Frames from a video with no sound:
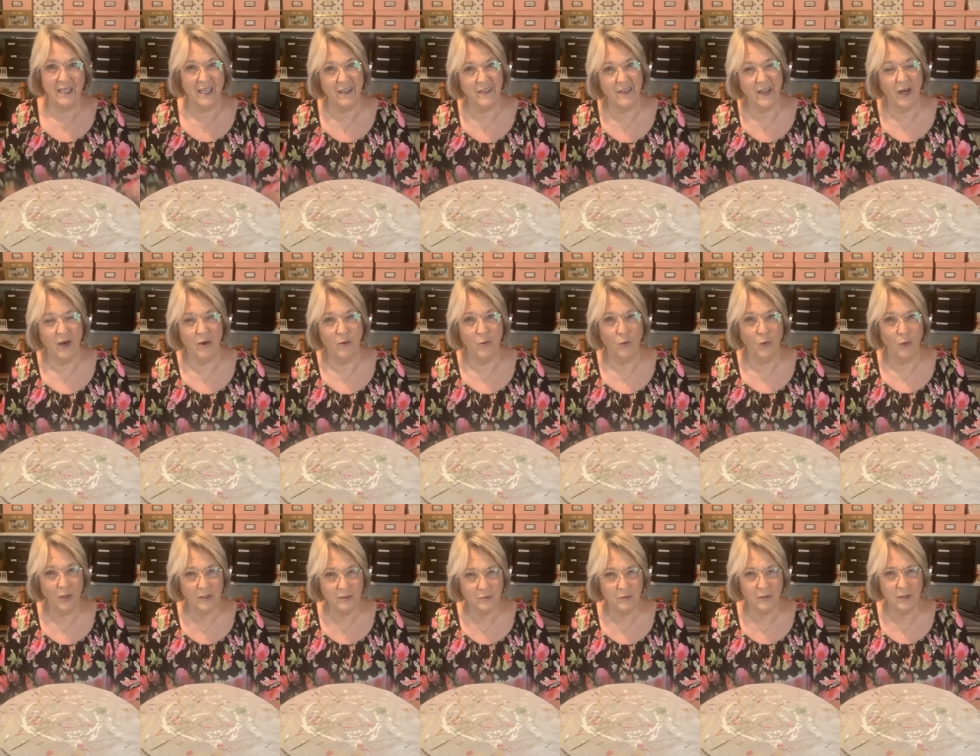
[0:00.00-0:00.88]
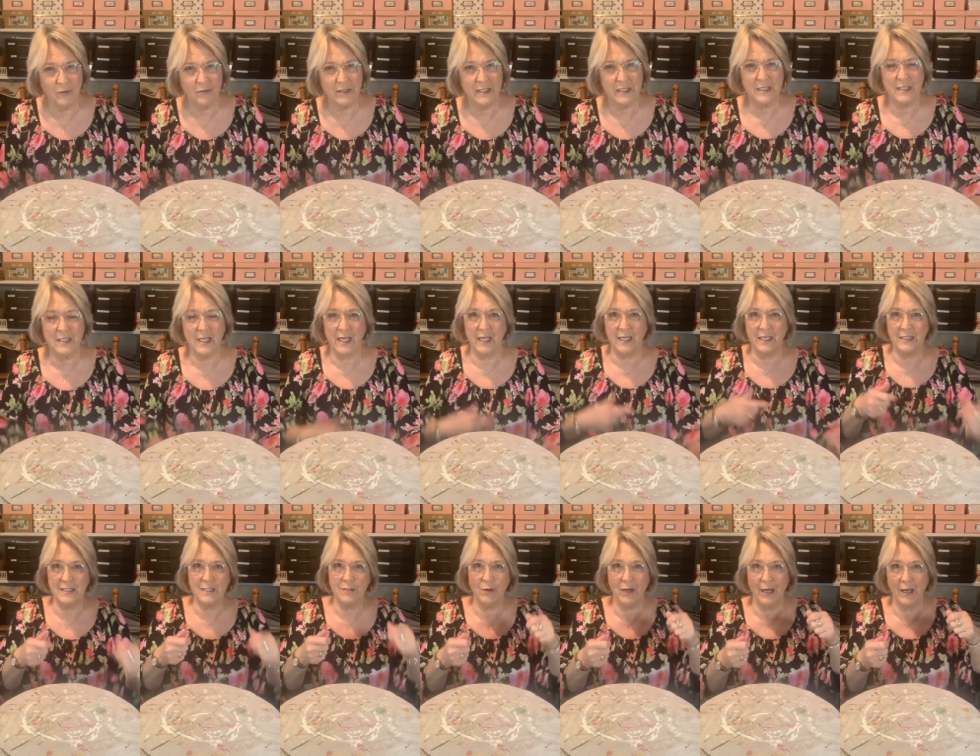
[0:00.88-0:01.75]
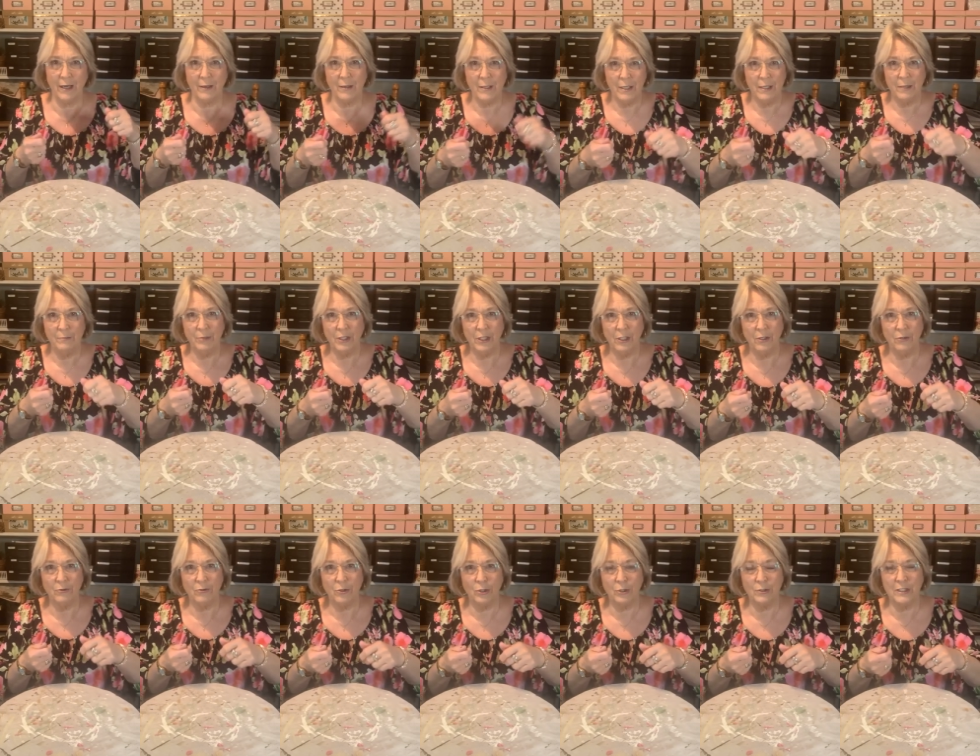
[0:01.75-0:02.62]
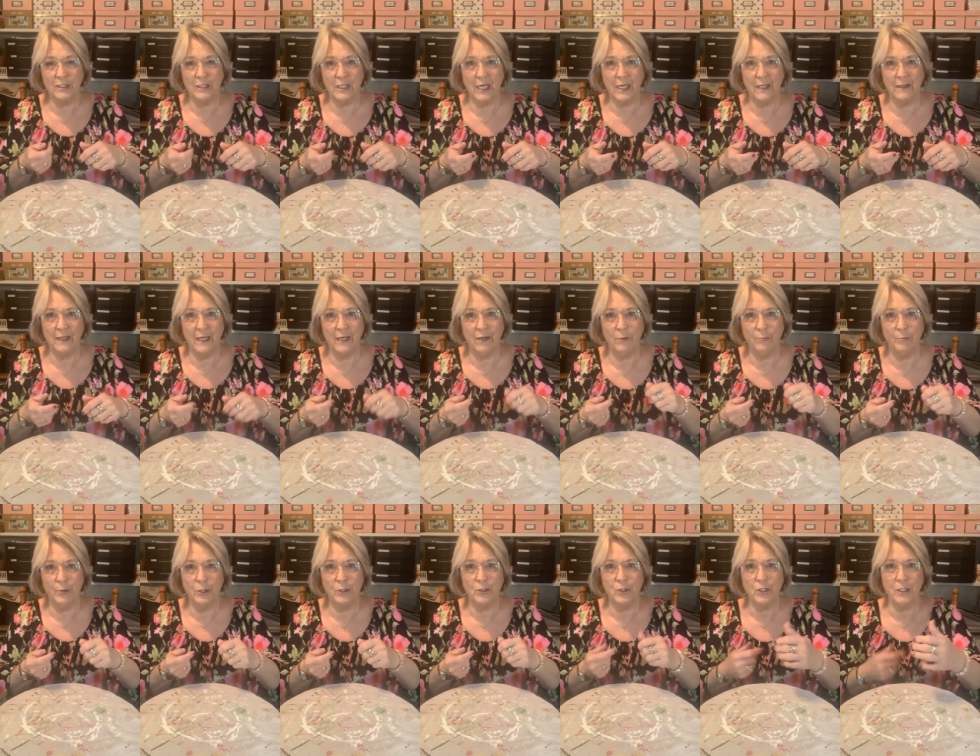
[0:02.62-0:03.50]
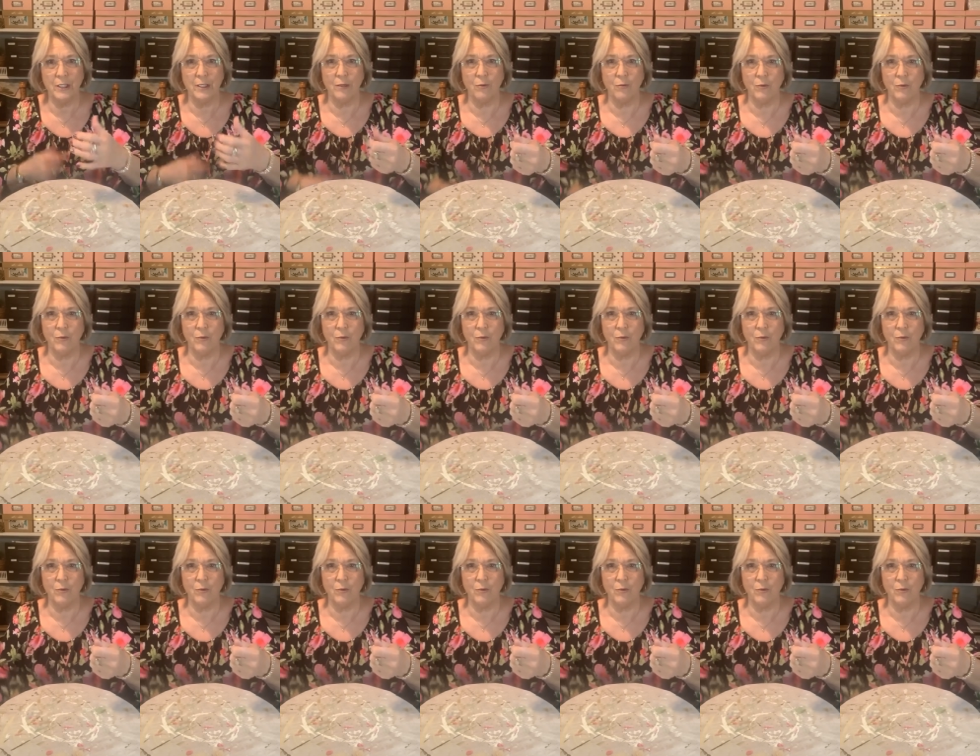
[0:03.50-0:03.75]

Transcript: And I thought, well, what's wrong with this thing? And so I put another glue stick in there and pushed it,